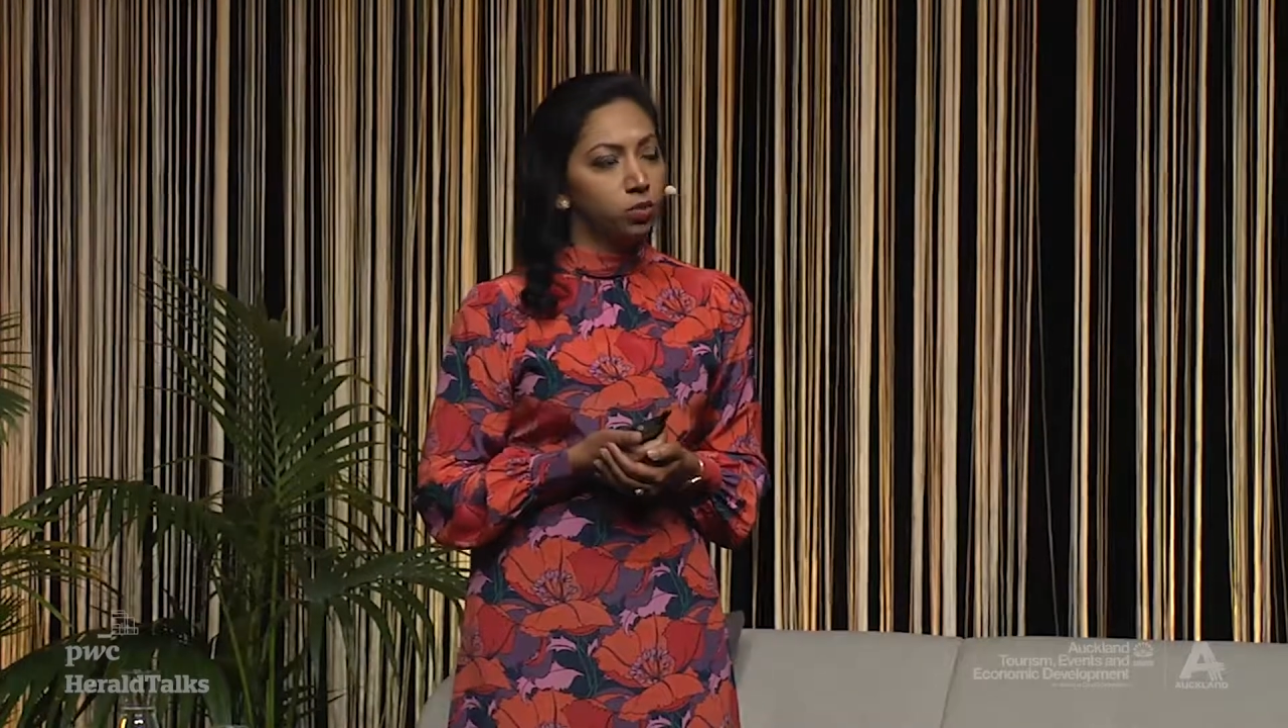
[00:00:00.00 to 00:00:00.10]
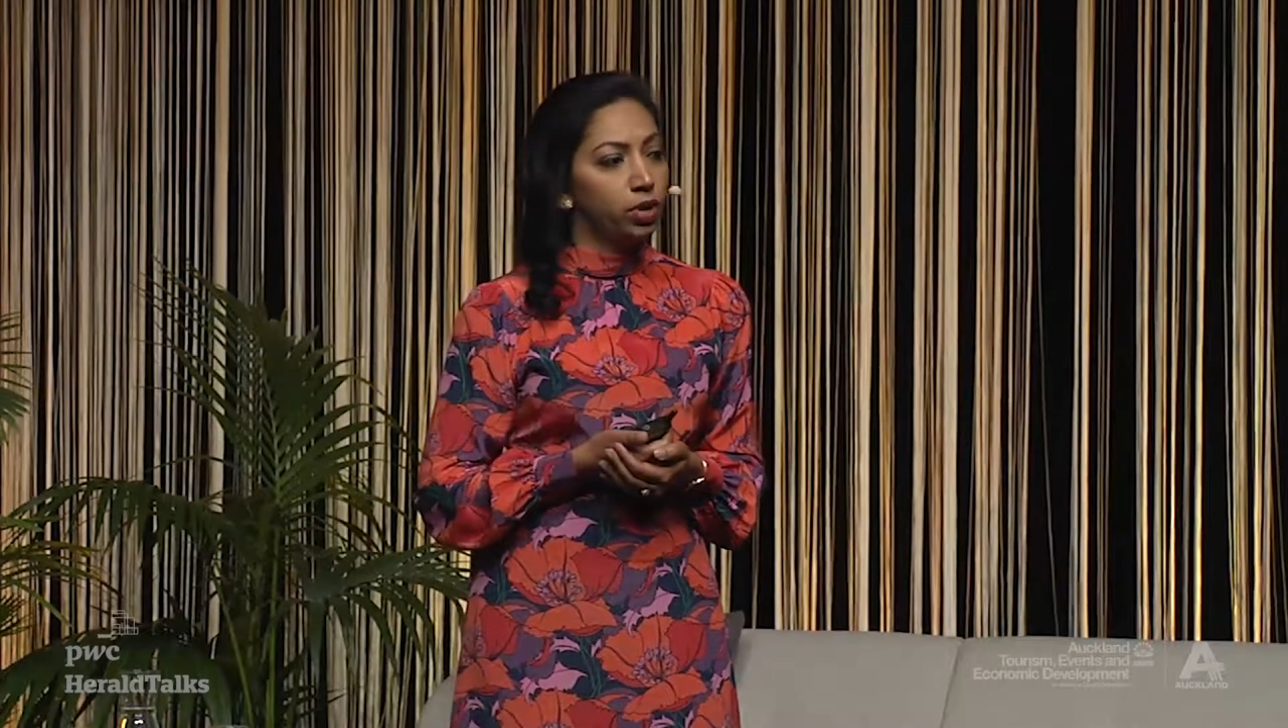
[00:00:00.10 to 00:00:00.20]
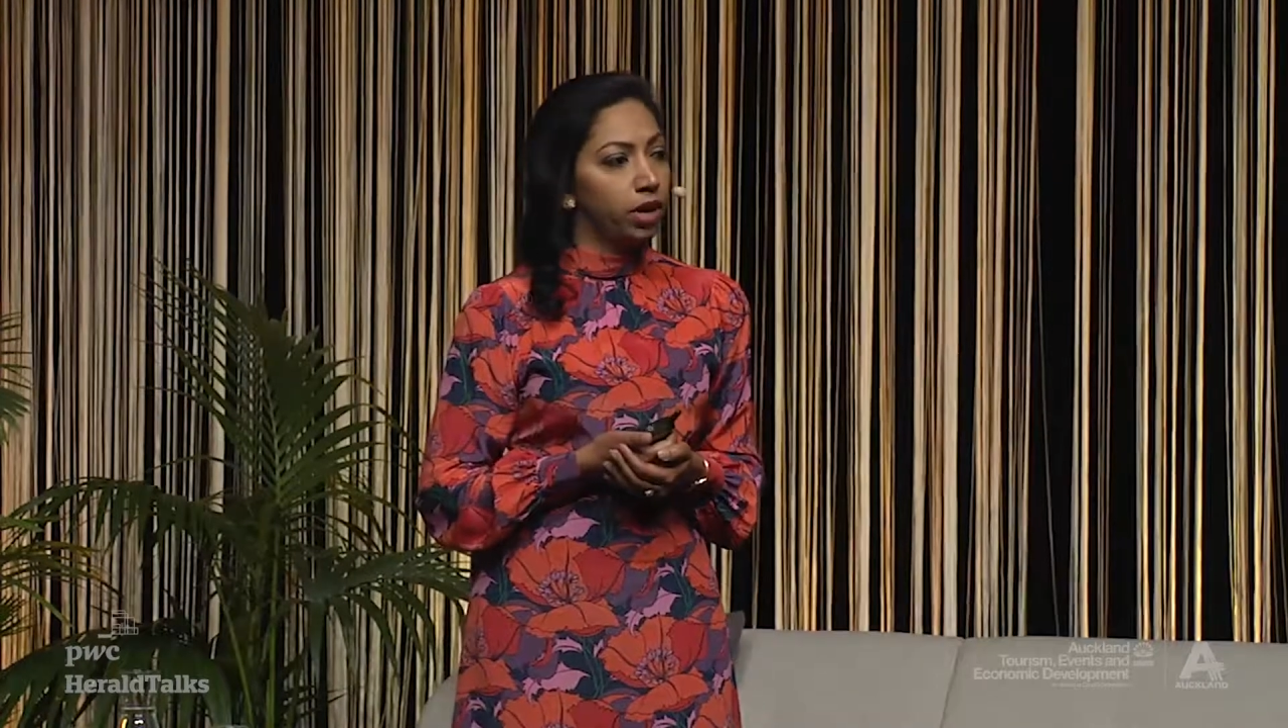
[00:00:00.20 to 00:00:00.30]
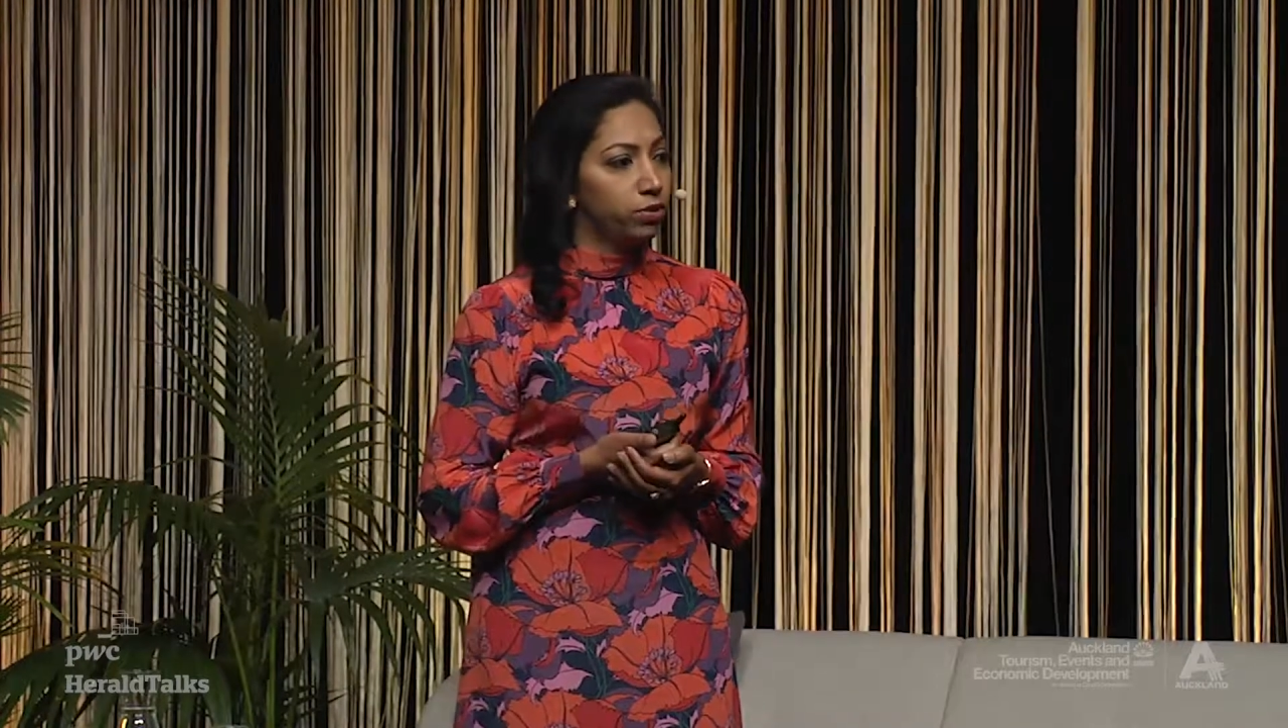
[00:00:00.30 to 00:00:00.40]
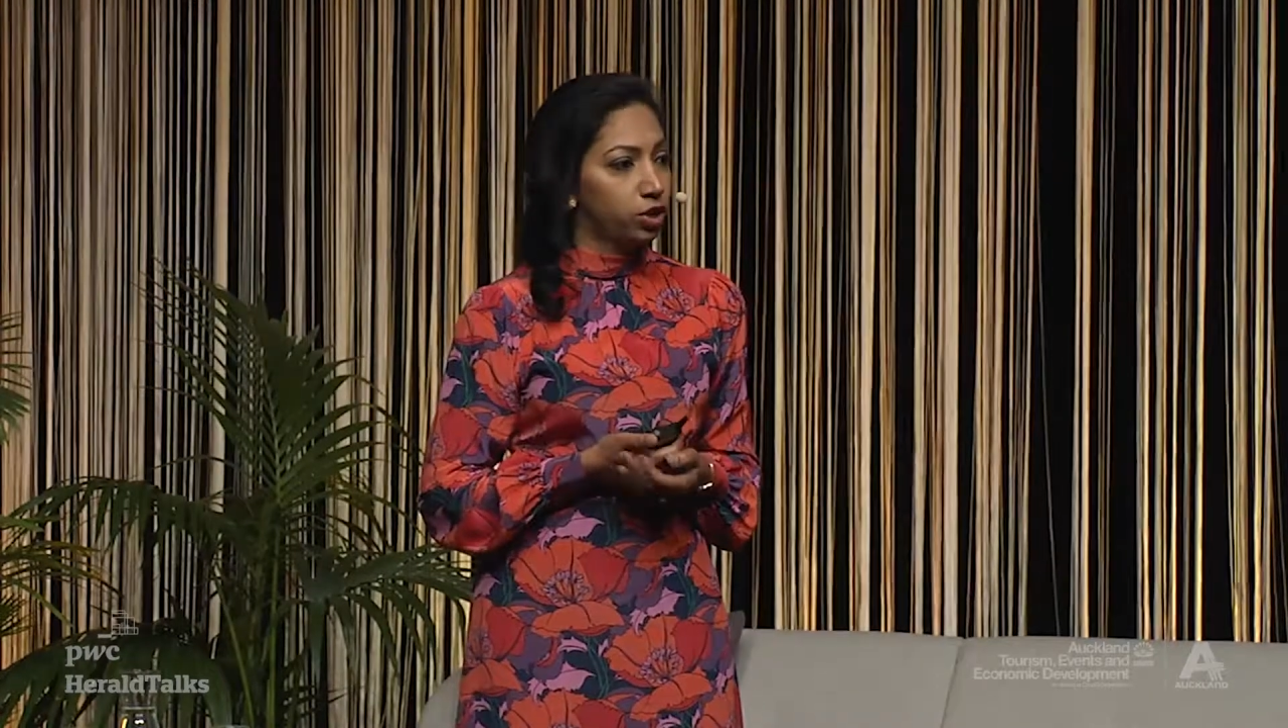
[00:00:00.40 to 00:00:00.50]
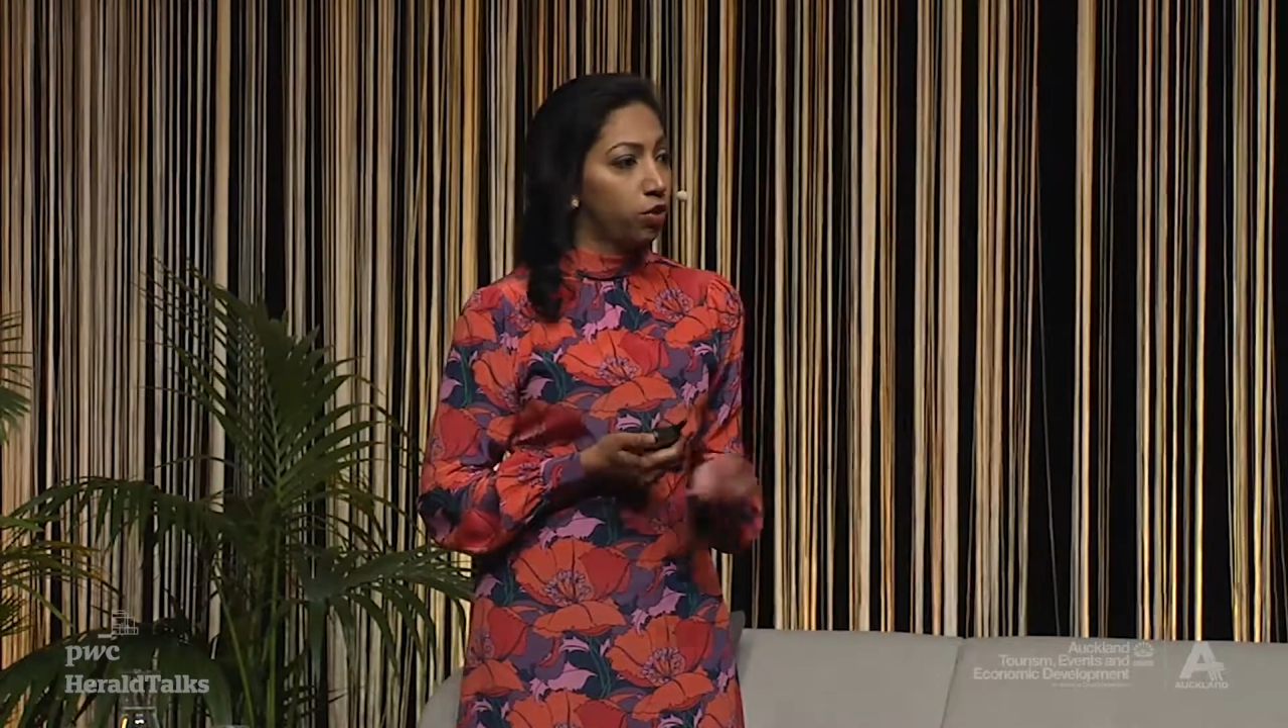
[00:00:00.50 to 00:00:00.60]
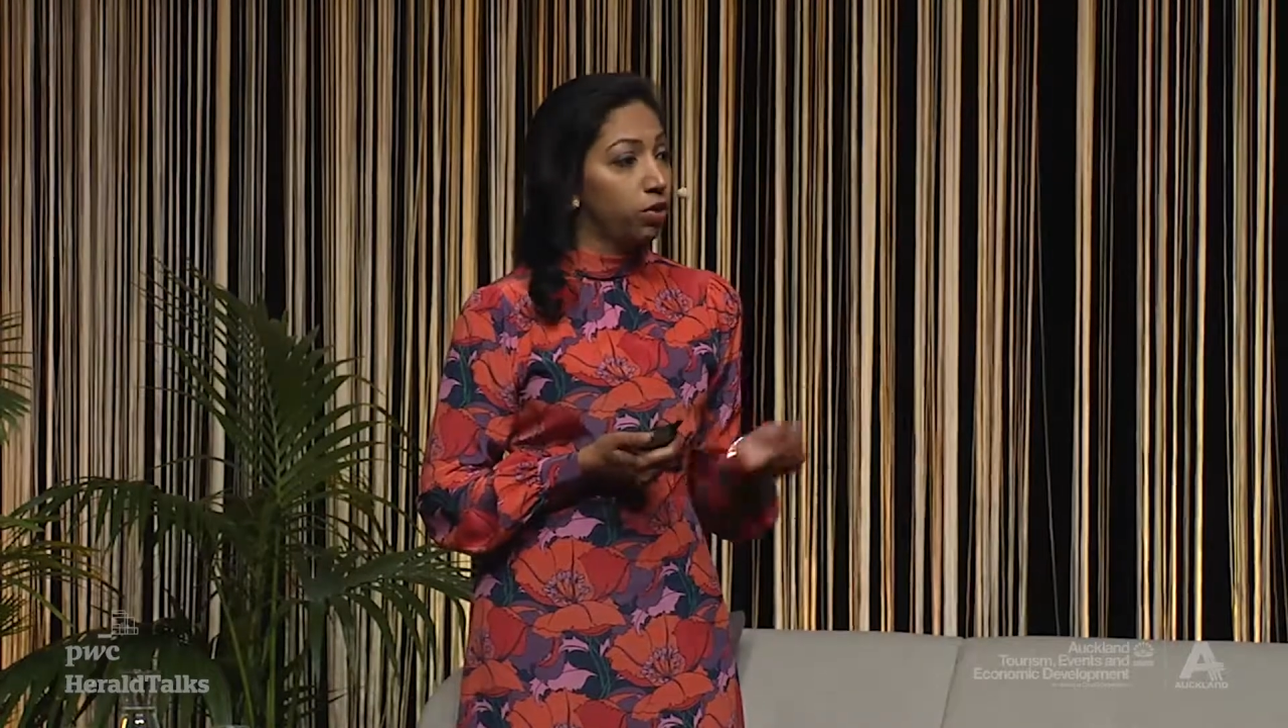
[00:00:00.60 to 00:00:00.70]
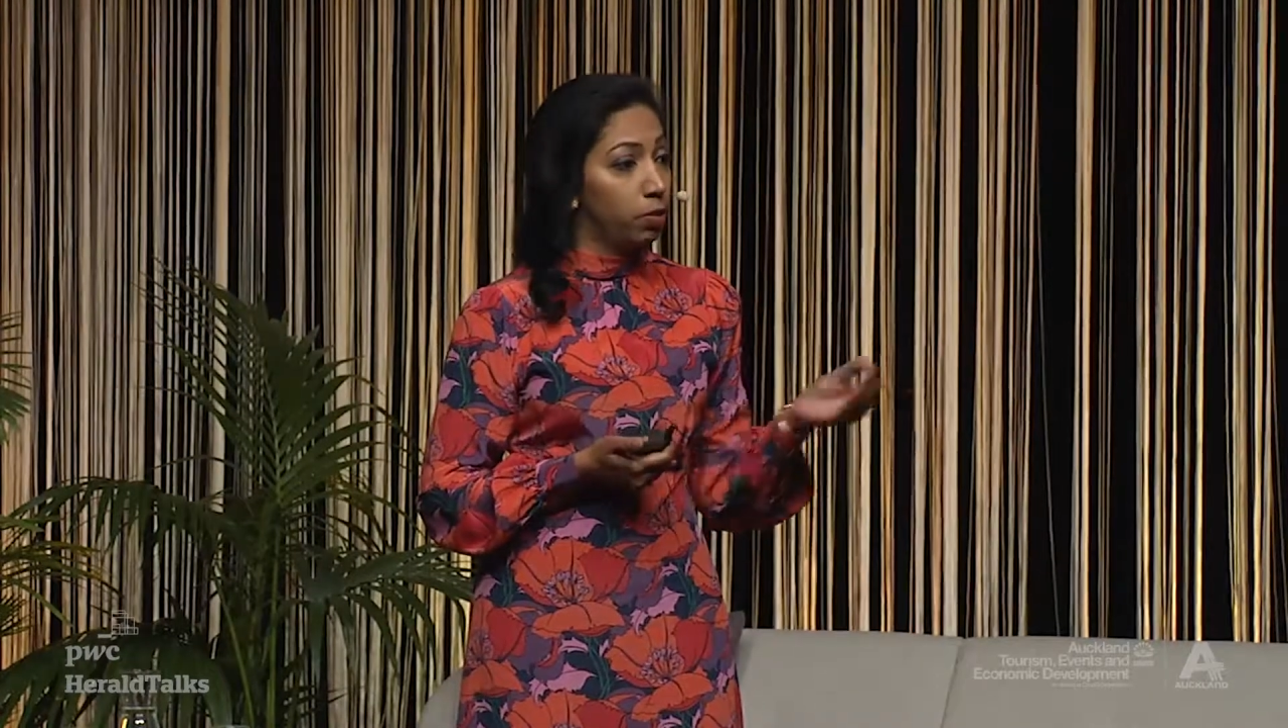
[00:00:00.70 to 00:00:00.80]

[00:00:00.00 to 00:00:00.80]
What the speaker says: would have shown